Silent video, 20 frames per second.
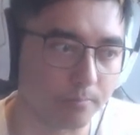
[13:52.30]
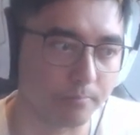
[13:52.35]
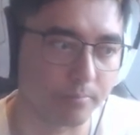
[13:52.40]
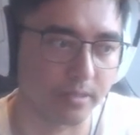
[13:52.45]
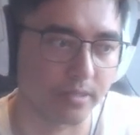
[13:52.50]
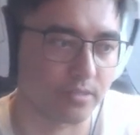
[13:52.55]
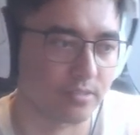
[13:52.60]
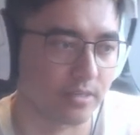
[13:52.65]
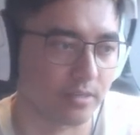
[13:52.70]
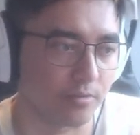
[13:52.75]

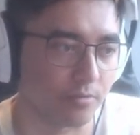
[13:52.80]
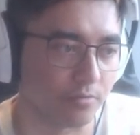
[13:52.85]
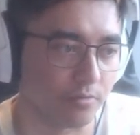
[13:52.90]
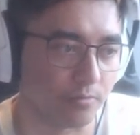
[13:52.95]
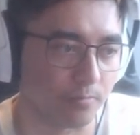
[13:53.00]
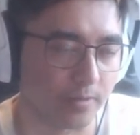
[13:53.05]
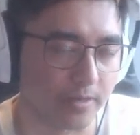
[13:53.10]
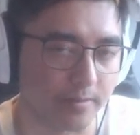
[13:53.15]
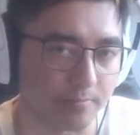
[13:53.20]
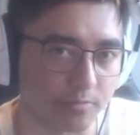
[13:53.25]
I don't know
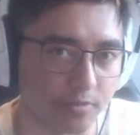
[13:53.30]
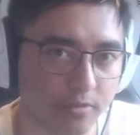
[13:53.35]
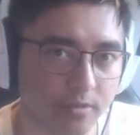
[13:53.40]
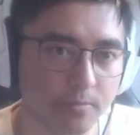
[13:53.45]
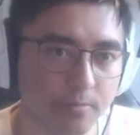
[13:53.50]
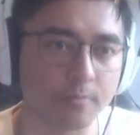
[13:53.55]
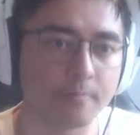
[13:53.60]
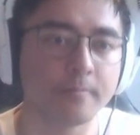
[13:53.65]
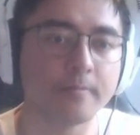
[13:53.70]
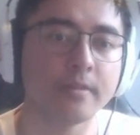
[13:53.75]
what I'm talking
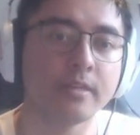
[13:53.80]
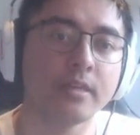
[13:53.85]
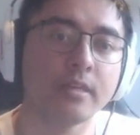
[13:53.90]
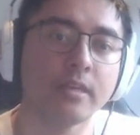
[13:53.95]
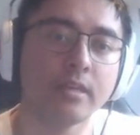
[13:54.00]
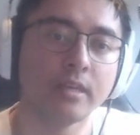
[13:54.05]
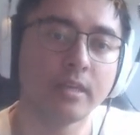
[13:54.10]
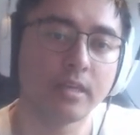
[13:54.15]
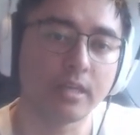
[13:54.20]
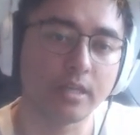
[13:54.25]
about.
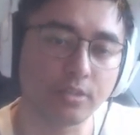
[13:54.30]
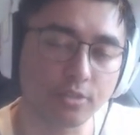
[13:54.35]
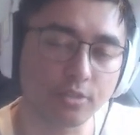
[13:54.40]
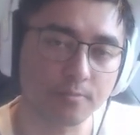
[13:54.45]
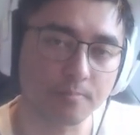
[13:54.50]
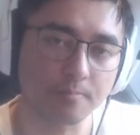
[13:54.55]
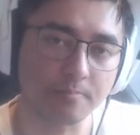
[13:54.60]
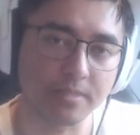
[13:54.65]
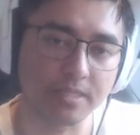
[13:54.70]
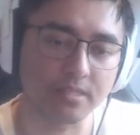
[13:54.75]
It
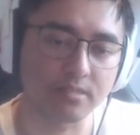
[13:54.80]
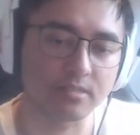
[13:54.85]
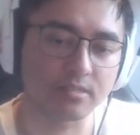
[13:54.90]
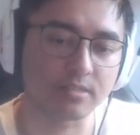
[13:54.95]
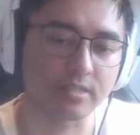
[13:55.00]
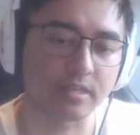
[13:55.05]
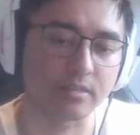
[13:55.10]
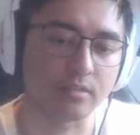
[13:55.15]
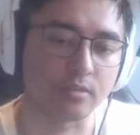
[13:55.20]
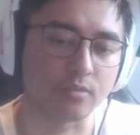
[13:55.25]
just means
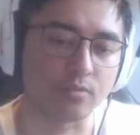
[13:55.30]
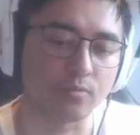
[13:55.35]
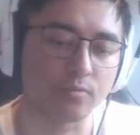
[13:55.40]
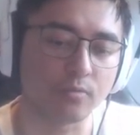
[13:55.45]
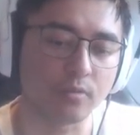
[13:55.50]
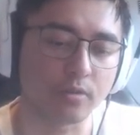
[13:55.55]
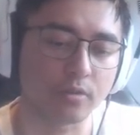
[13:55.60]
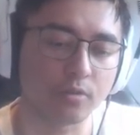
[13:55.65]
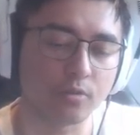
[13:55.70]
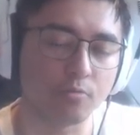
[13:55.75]
that you
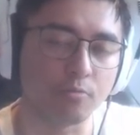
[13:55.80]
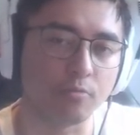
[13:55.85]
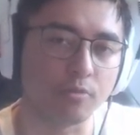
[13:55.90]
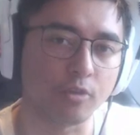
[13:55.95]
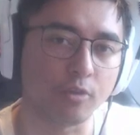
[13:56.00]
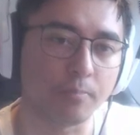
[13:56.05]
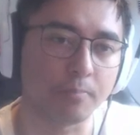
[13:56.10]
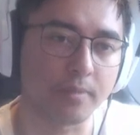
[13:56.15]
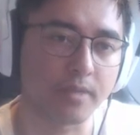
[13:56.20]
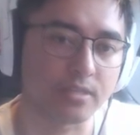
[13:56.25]
are queuing
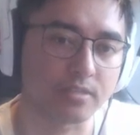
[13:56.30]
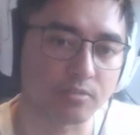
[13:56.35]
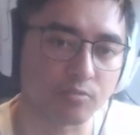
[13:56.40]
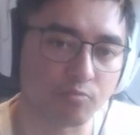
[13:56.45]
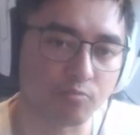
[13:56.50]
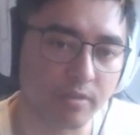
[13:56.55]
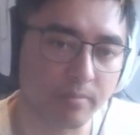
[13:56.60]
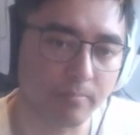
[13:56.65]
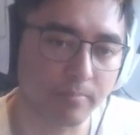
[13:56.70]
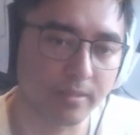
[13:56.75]
up as
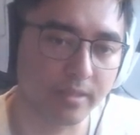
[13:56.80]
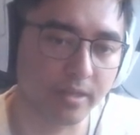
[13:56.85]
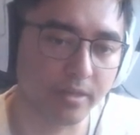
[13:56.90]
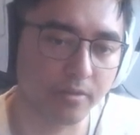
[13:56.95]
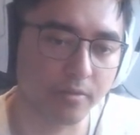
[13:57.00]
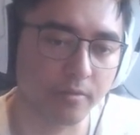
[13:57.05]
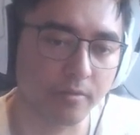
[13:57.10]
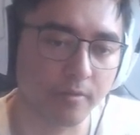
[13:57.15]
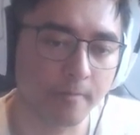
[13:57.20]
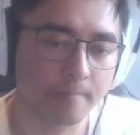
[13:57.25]
three
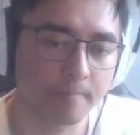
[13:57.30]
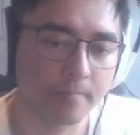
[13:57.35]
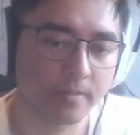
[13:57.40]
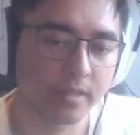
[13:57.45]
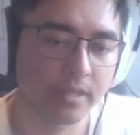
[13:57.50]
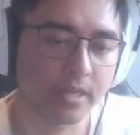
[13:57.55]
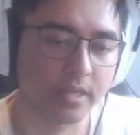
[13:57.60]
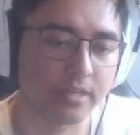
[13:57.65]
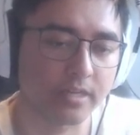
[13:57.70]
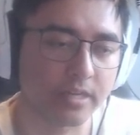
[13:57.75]
player
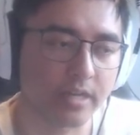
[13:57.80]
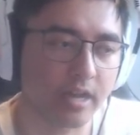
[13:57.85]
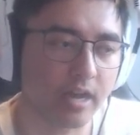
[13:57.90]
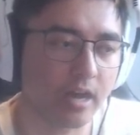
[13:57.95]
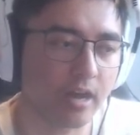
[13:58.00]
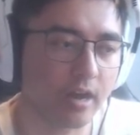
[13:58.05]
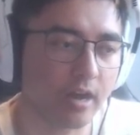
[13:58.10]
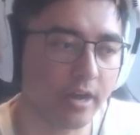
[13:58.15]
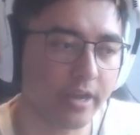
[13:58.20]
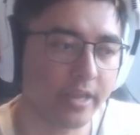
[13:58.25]
and then
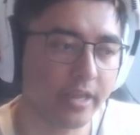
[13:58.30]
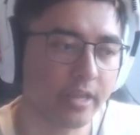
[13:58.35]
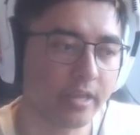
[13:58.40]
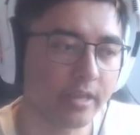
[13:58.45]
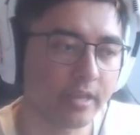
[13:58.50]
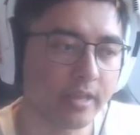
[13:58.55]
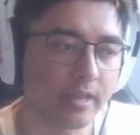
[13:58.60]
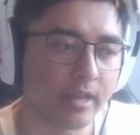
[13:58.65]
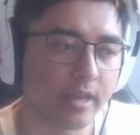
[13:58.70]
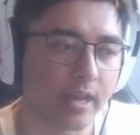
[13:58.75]
I
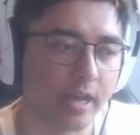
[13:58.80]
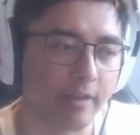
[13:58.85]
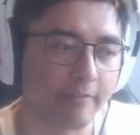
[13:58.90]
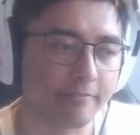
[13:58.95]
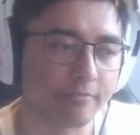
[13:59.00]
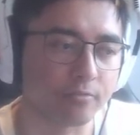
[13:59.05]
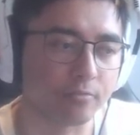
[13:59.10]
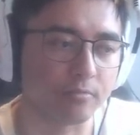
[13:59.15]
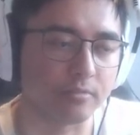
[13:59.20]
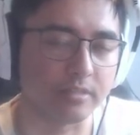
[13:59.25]

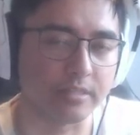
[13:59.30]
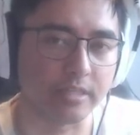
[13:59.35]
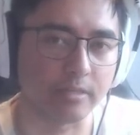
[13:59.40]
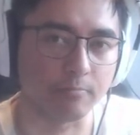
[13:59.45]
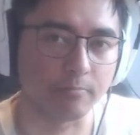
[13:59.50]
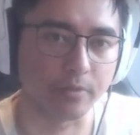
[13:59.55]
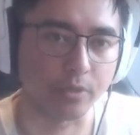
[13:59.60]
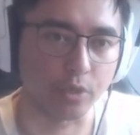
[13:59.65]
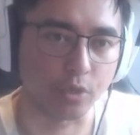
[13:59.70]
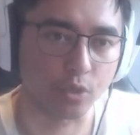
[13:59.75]
have to deal
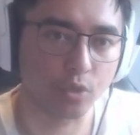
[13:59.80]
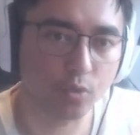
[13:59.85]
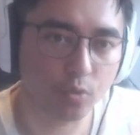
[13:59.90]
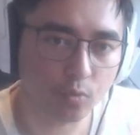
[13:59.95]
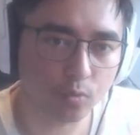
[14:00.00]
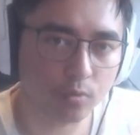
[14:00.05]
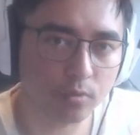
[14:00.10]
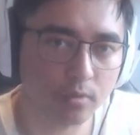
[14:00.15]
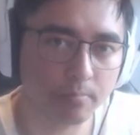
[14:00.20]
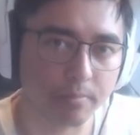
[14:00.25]
with
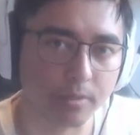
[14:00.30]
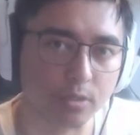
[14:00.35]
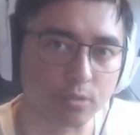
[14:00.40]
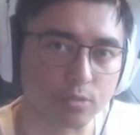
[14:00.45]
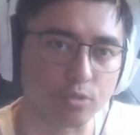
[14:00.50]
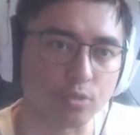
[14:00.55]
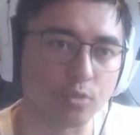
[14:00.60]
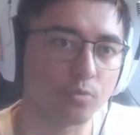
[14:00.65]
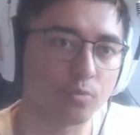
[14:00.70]
you because you